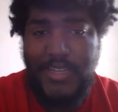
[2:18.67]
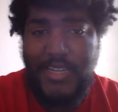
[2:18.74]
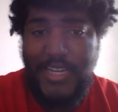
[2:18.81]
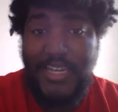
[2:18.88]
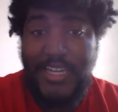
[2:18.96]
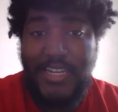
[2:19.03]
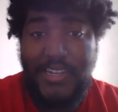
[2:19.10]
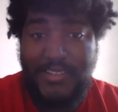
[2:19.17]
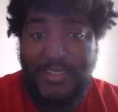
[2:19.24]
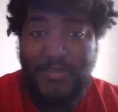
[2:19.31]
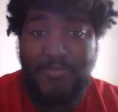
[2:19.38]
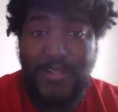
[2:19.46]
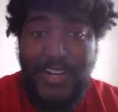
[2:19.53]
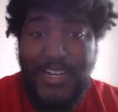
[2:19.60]
And it's
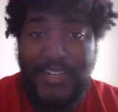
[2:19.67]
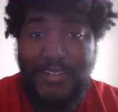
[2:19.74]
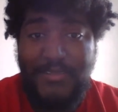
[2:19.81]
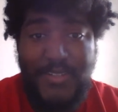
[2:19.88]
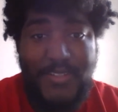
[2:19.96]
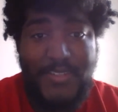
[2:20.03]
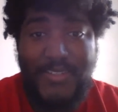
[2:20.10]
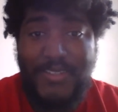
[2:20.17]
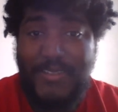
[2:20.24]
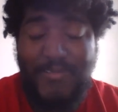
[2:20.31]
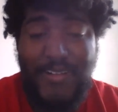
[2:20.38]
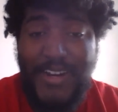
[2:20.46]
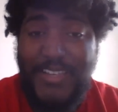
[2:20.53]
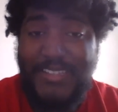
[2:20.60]
great. It's
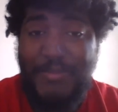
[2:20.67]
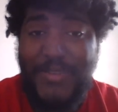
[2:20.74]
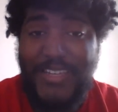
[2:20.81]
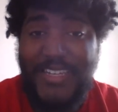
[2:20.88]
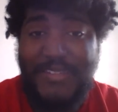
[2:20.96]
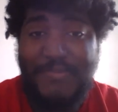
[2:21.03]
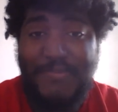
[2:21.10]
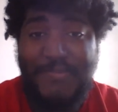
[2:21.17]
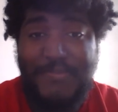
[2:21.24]
crazy, man.